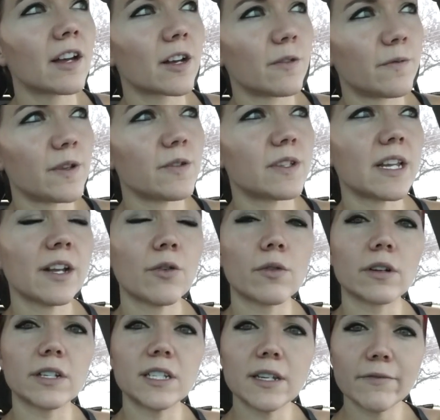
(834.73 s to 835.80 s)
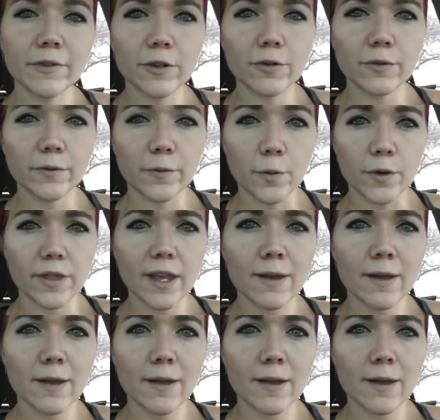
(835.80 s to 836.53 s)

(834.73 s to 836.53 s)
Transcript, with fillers: confusing or difficult for